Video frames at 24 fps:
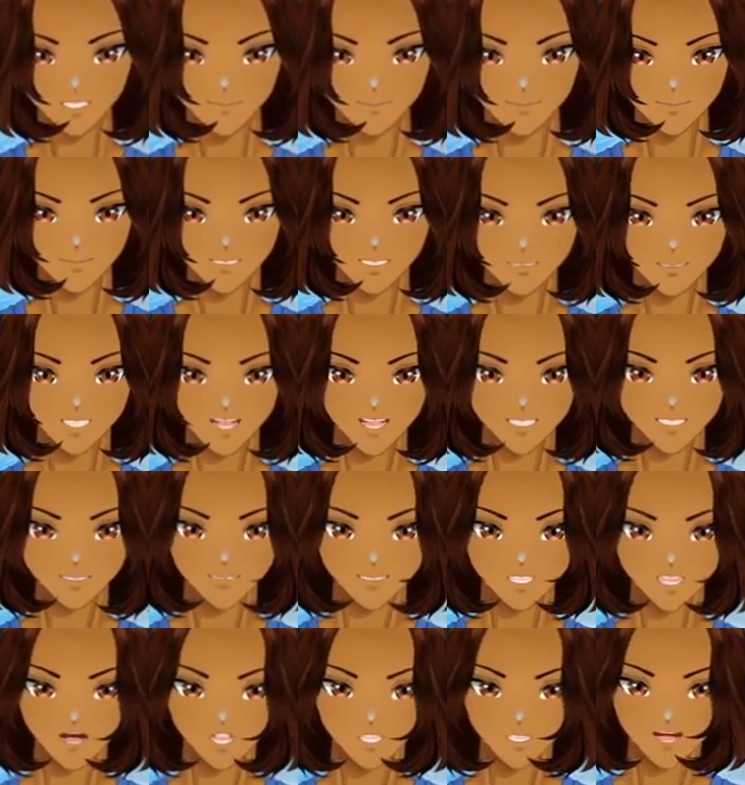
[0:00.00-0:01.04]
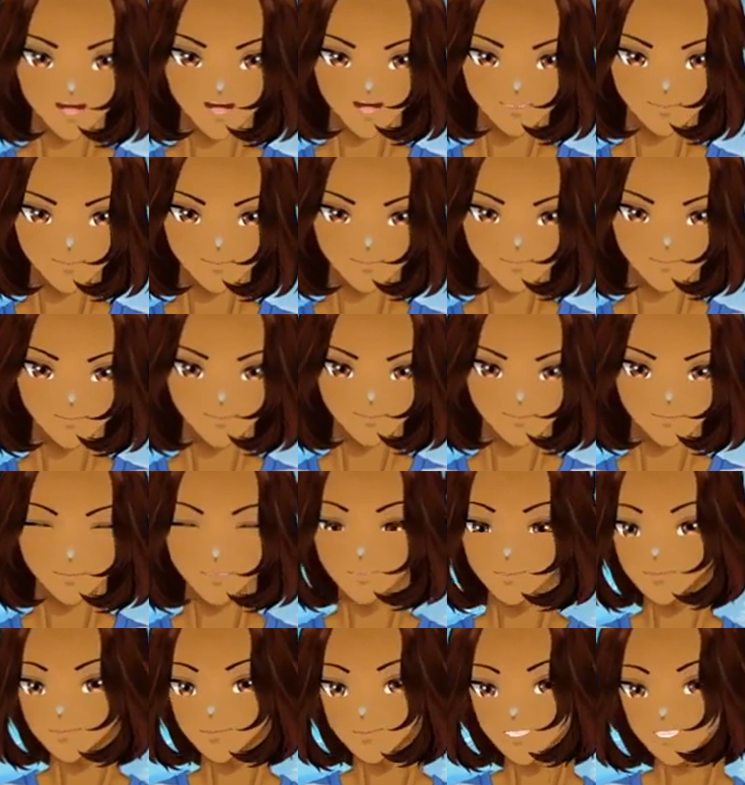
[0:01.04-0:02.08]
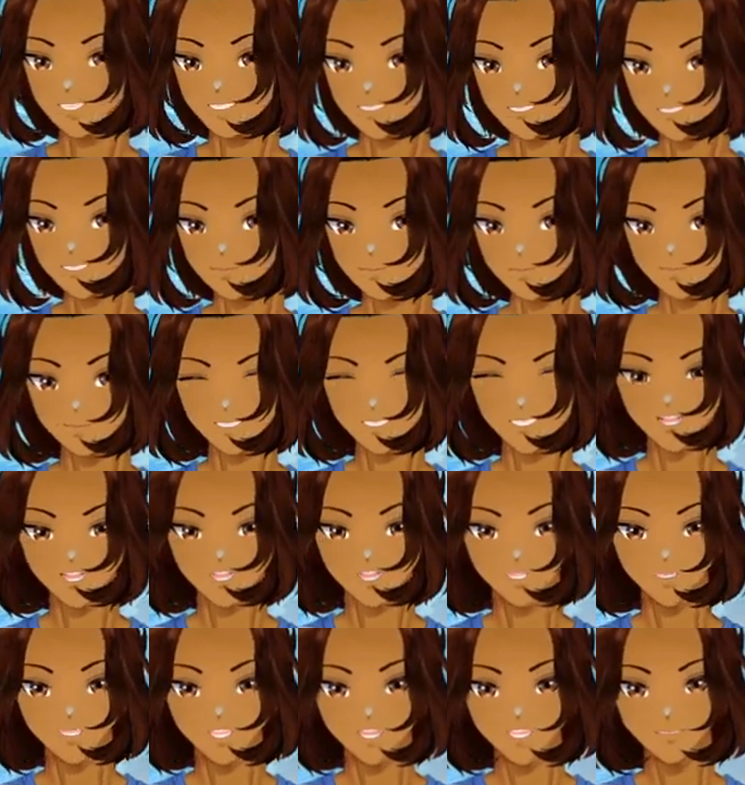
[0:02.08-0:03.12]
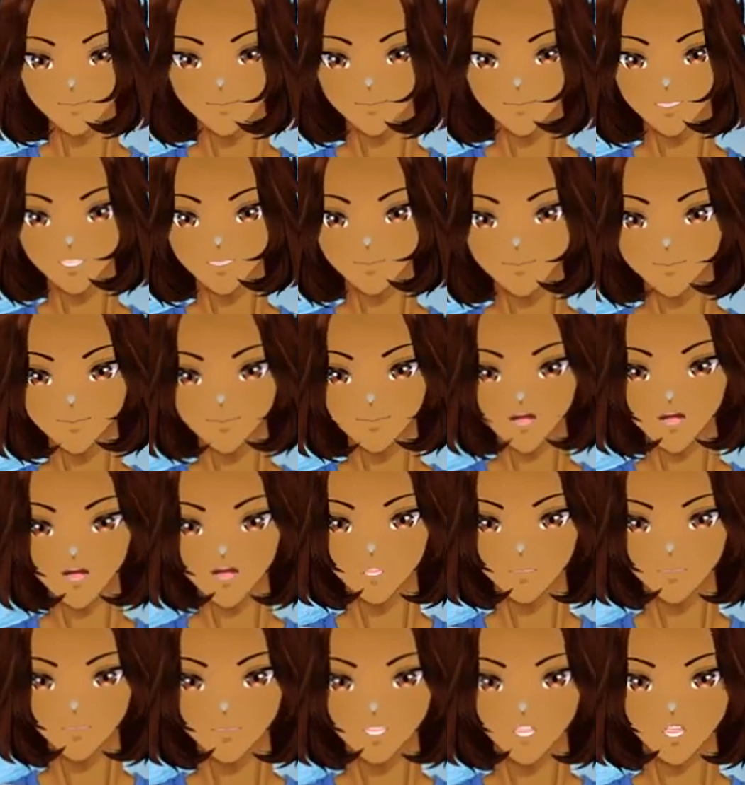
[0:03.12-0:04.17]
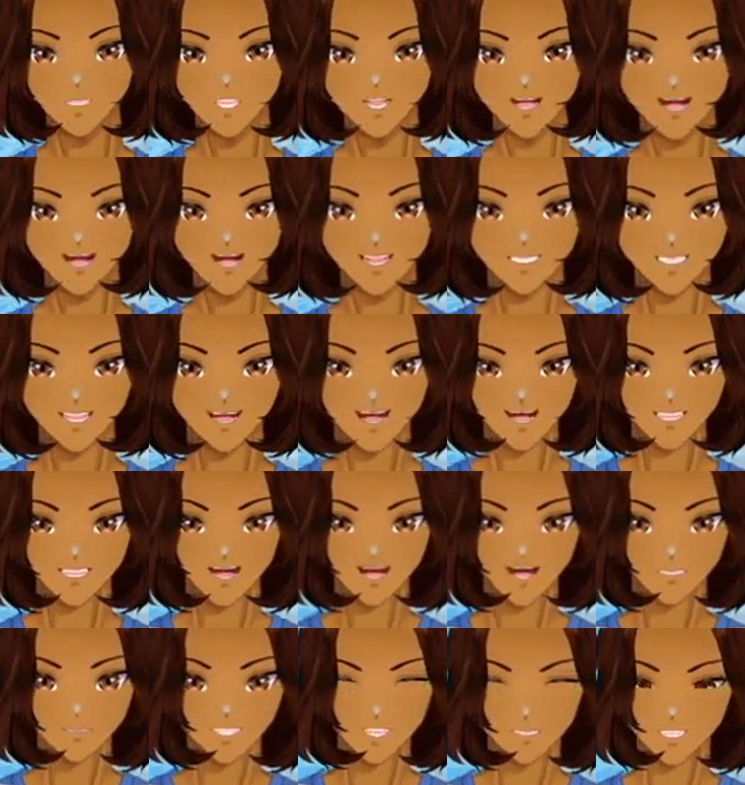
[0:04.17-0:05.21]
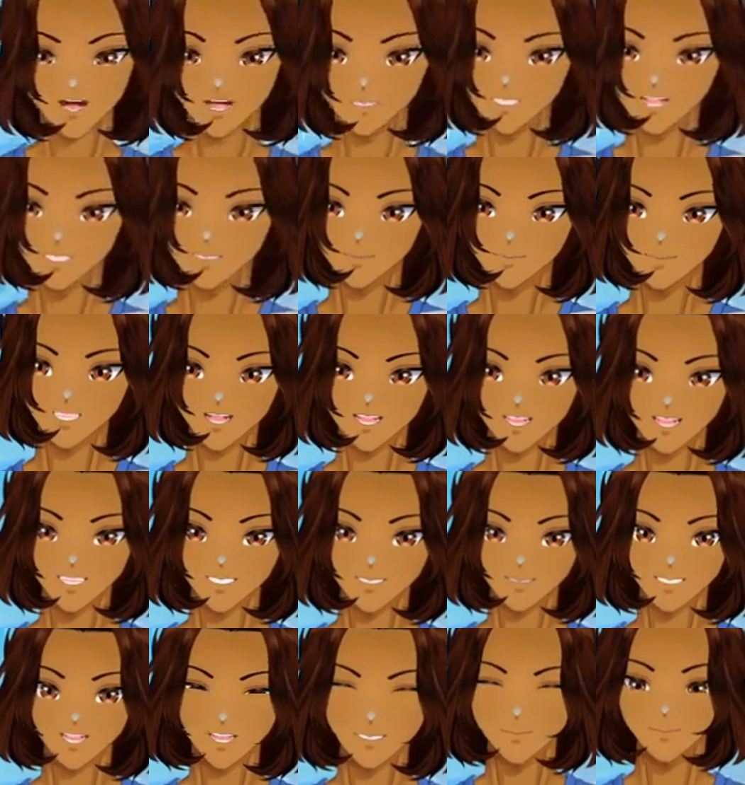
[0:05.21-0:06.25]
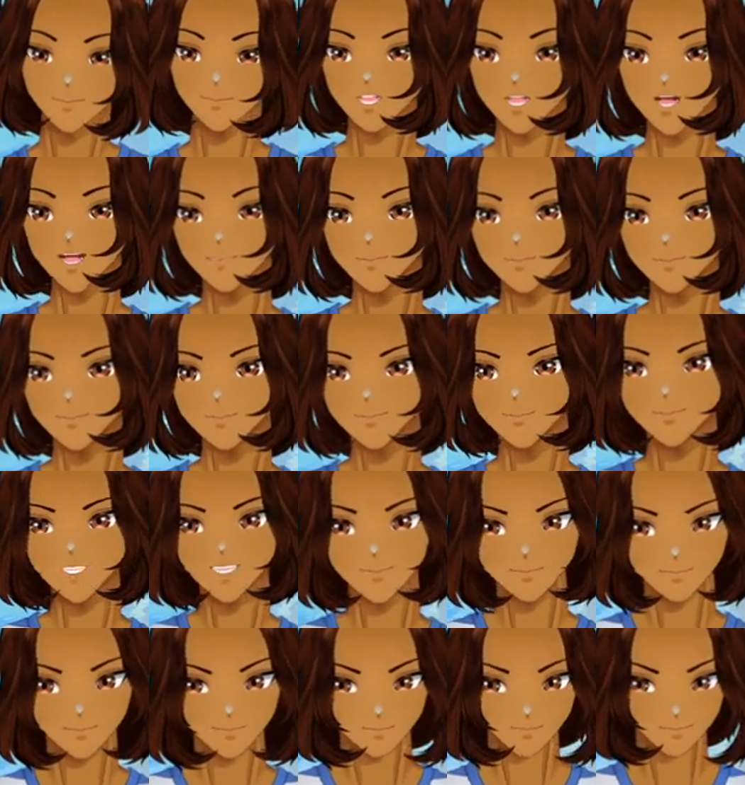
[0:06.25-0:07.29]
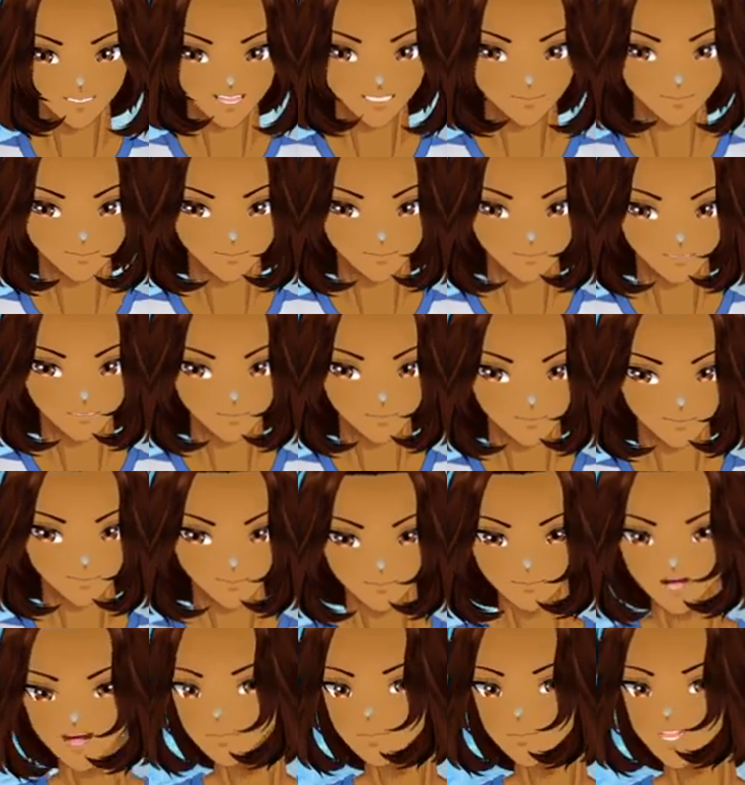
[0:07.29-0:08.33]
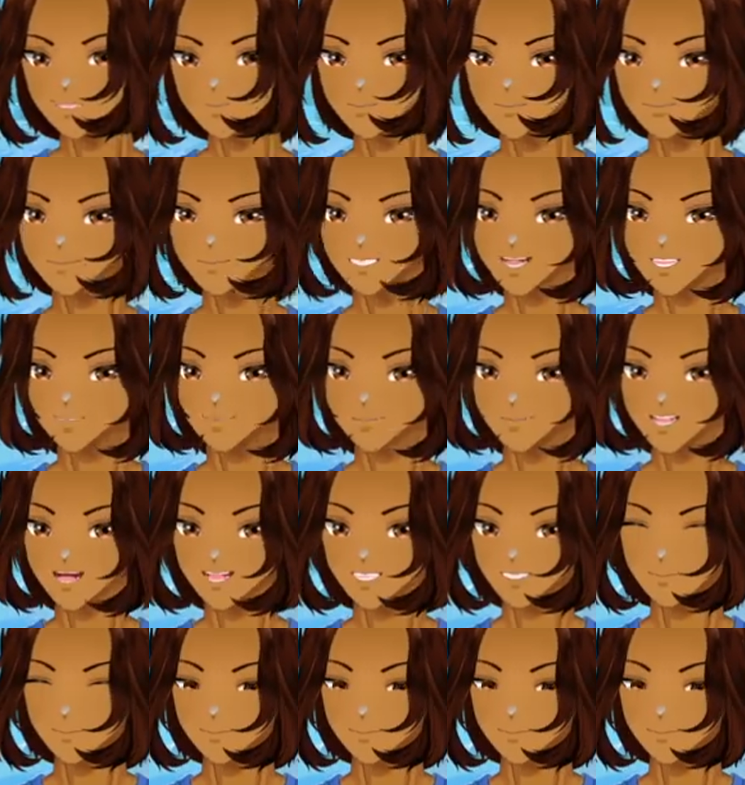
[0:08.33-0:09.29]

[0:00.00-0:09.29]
So I'm like, you know what? Really with D&D when it comes to creation. So I will go ahead and I might try it out. If you're like, would you like to Porpoise? I mean, sounds fun.